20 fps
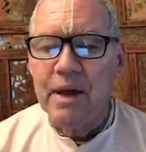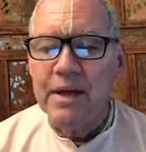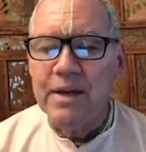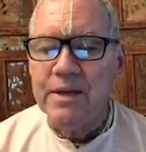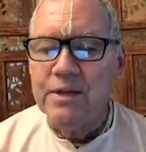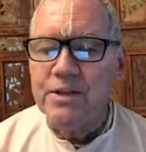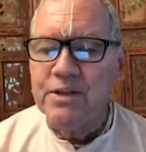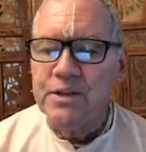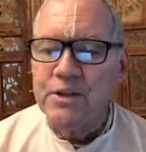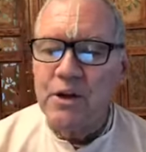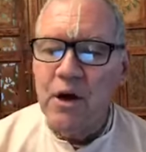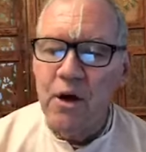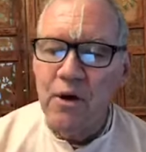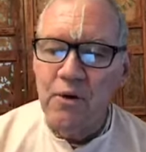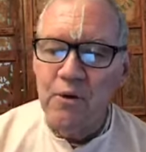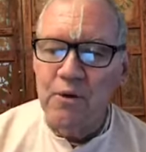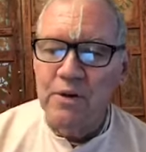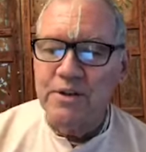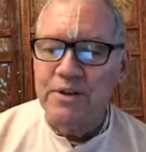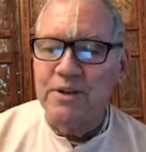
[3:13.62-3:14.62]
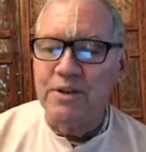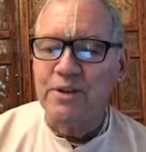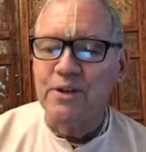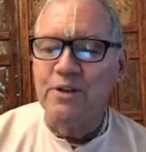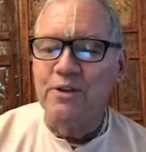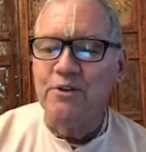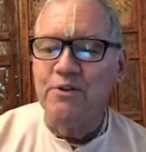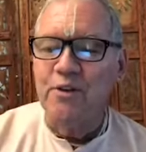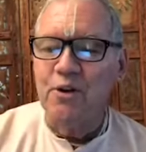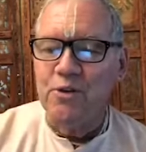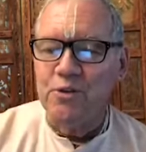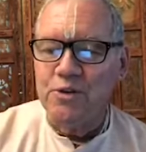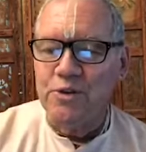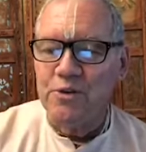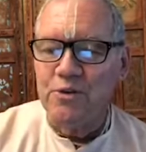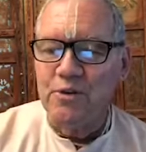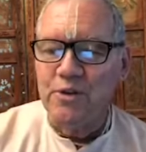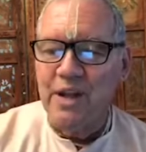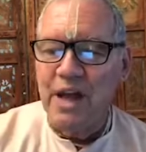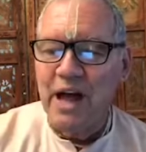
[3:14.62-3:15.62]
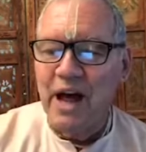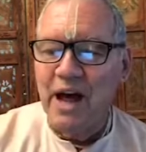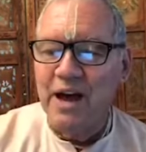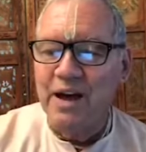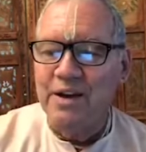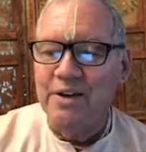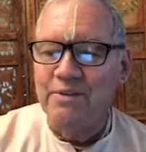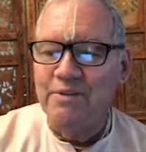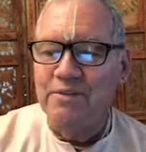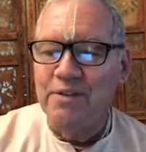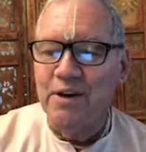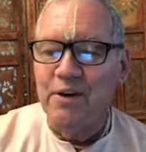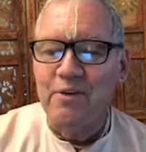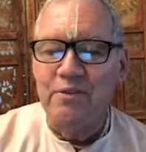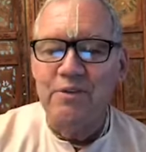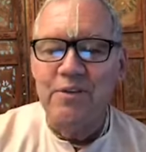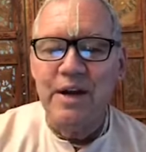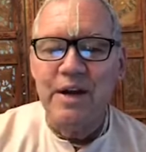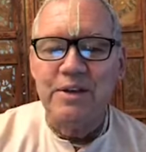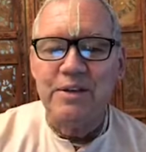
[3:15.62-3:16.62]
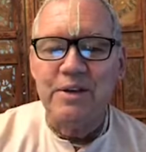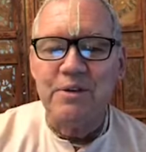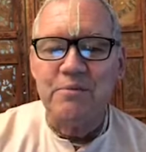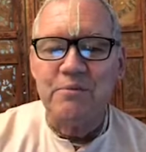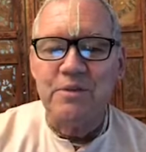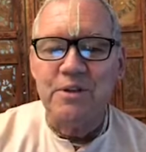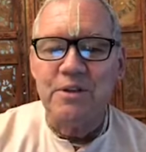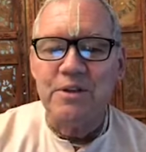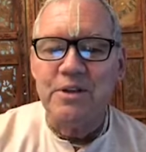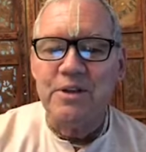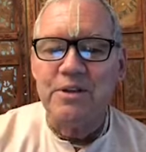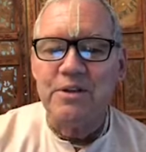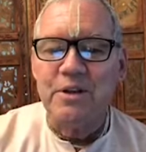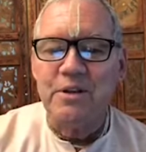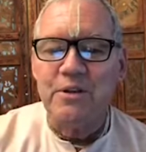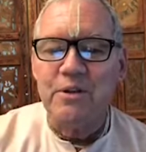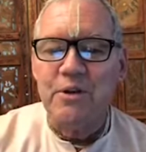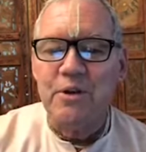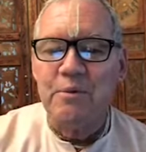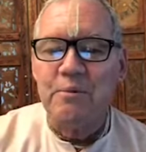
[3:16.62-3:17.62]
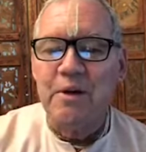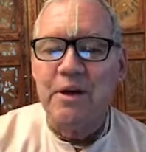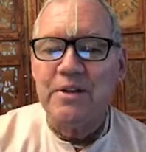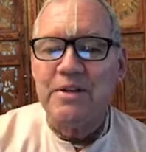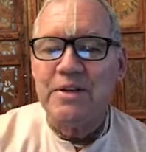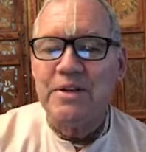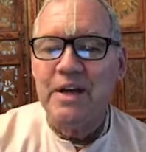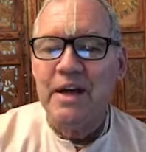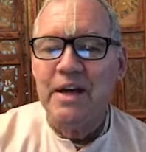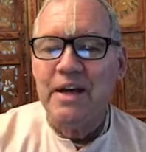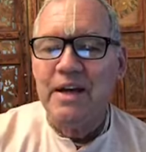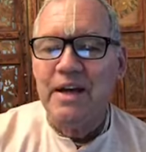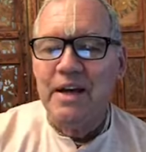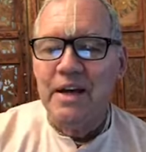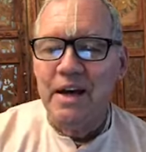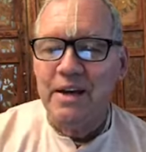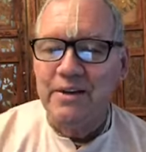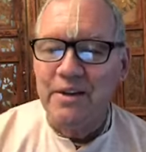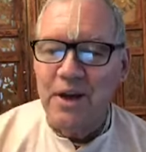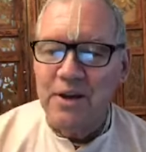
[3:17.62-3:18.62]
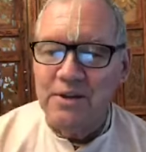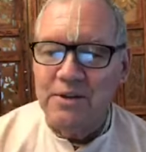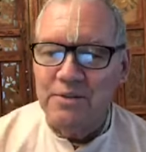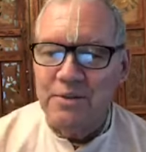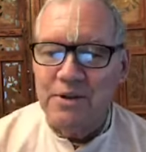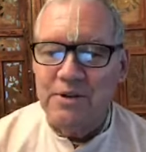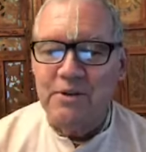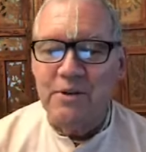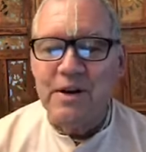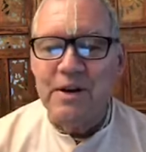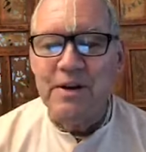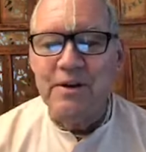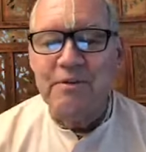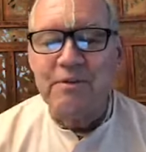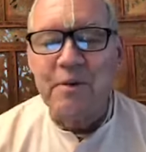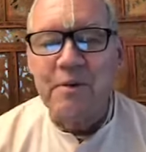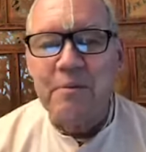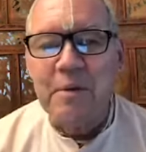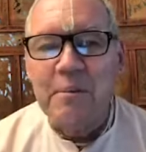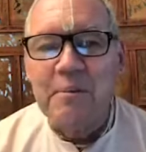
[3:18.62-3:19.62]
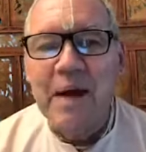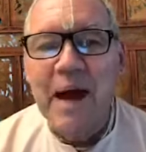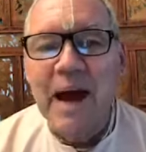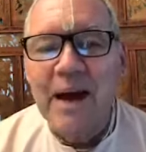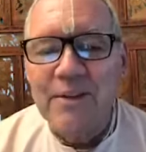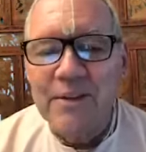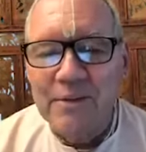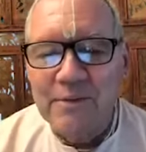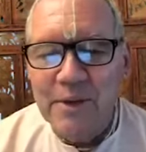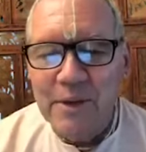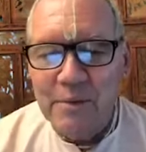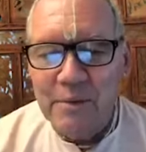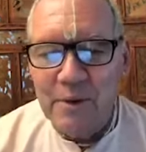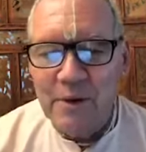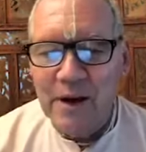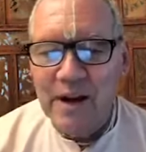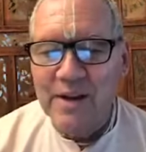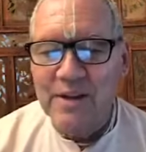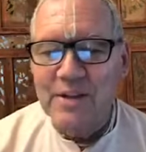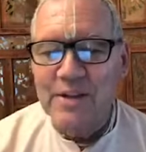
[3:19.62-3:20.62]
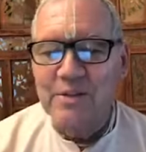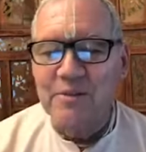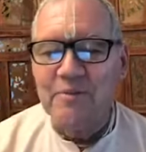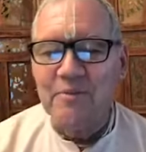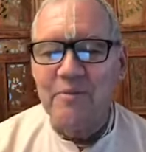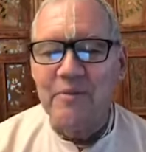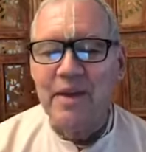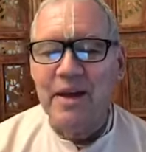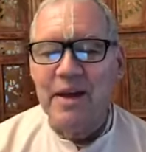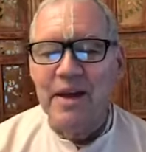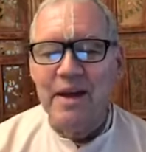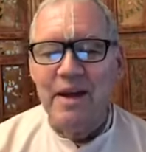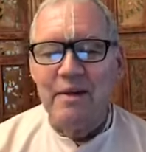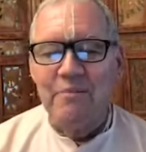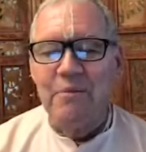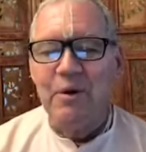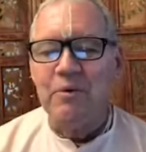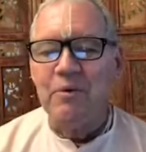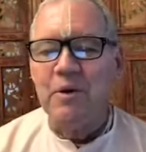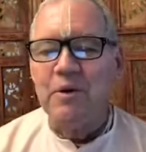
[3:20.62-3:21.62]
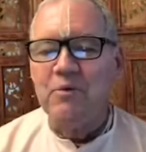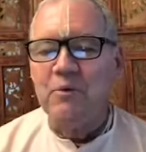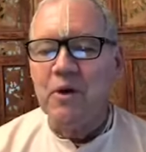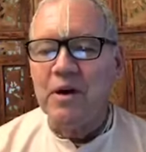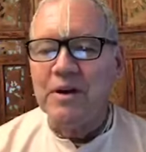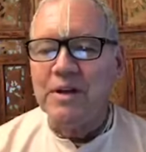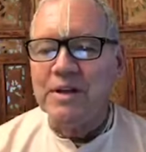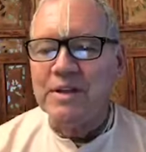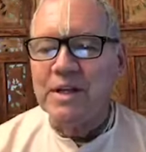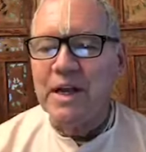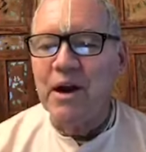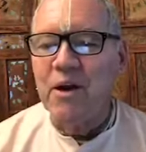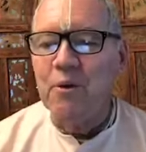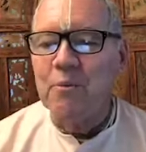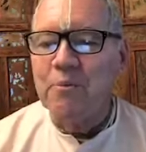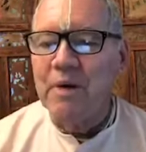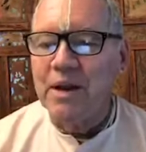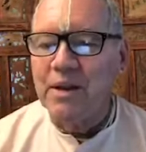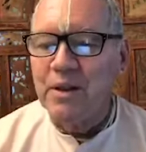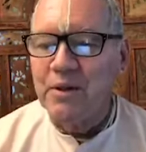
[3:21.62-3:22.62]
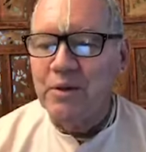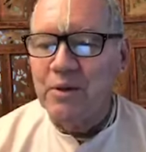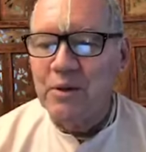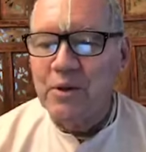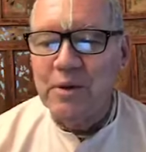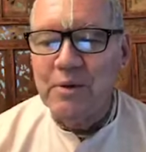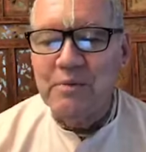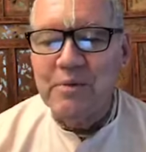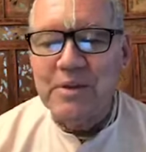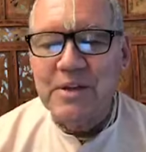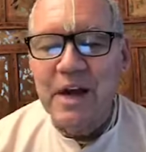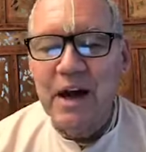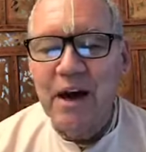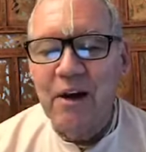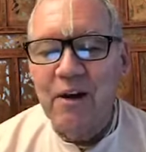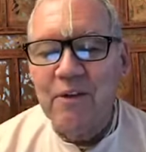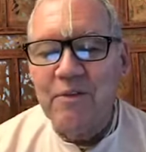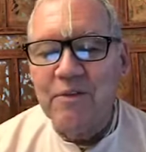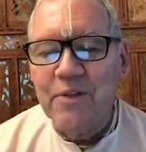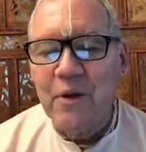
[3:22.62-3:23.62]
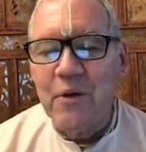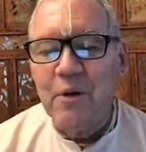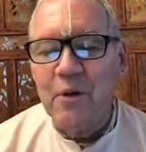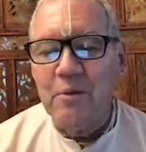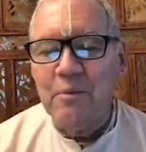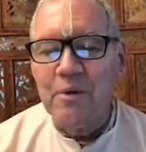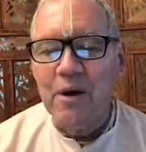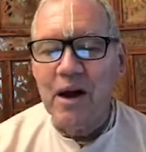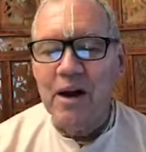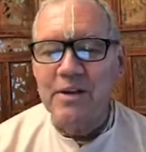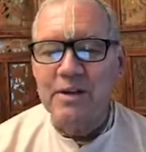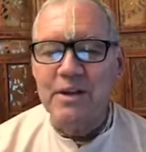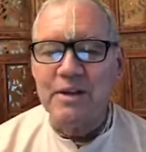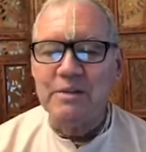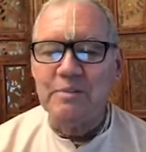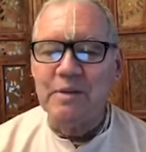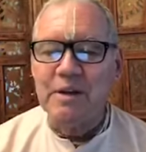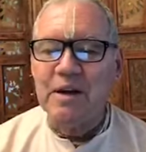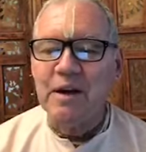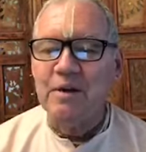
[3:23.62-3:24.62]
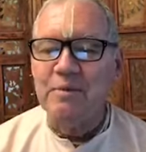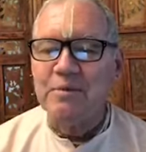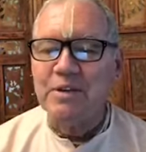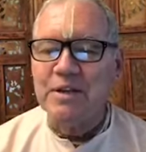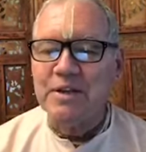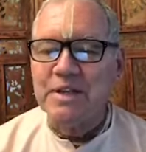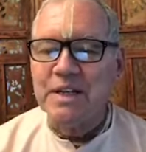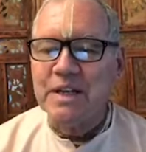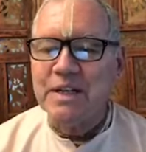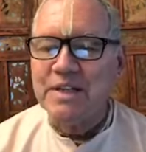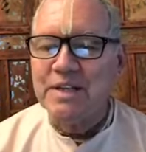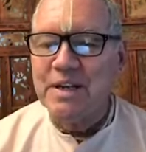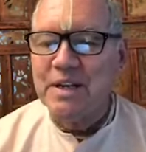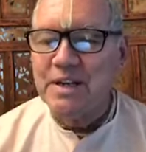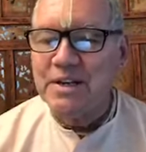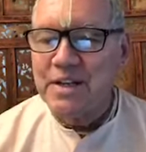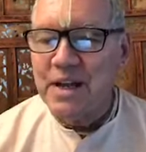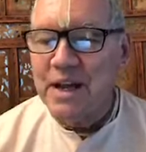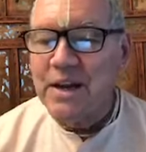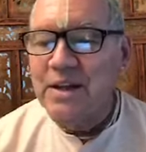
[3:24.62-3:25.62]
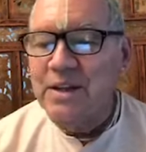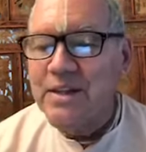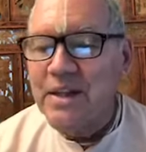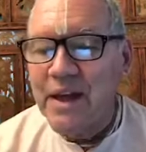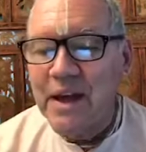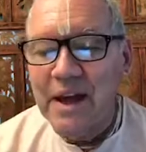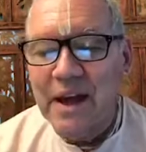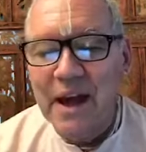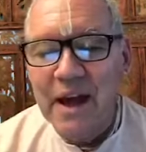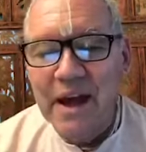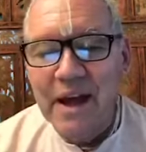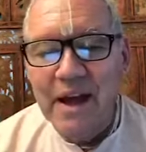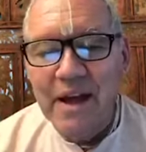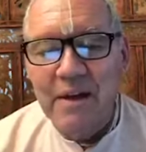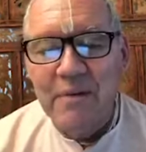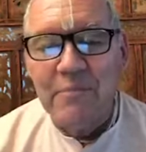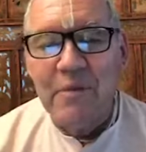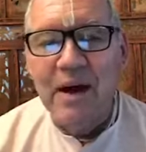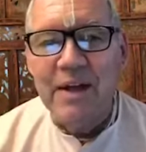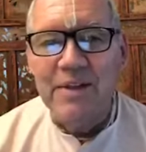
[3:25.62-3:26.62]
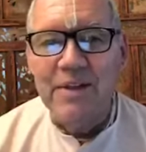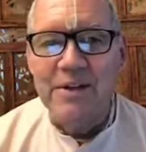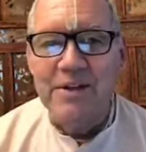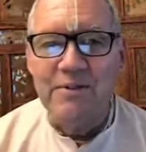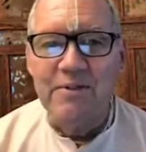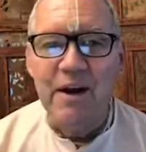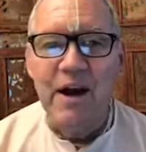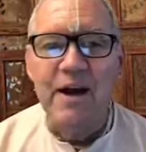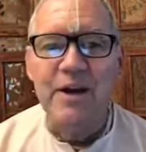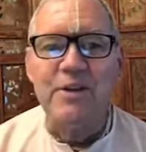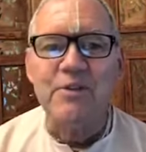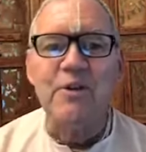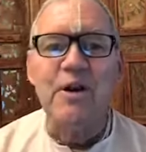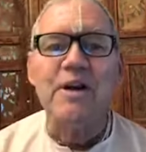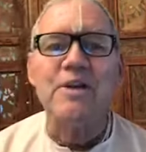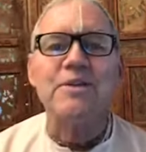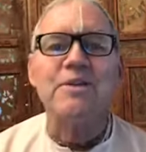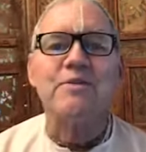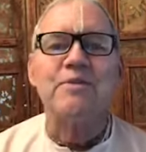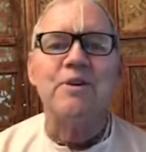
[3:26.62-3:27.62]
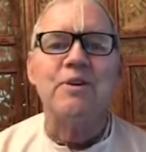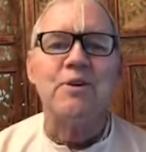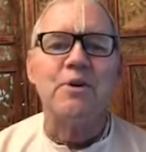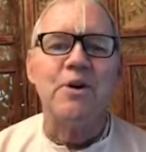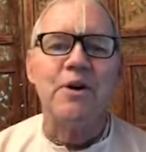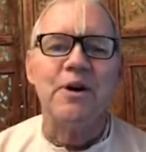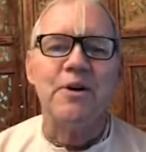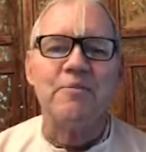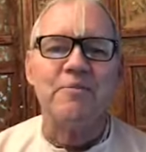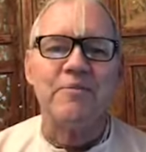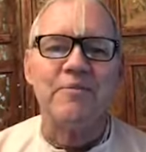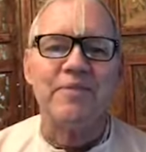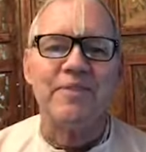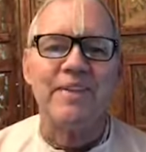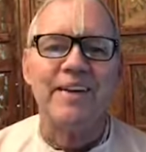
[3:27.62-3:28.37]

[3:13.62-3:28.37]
Many stalwarts in the devotional line fell victim to these allurements and thus retreated from the path of liberation. But when one is helped by the Lord Himself, the whole process becomes as easy as anything by the divine grace of the Lord.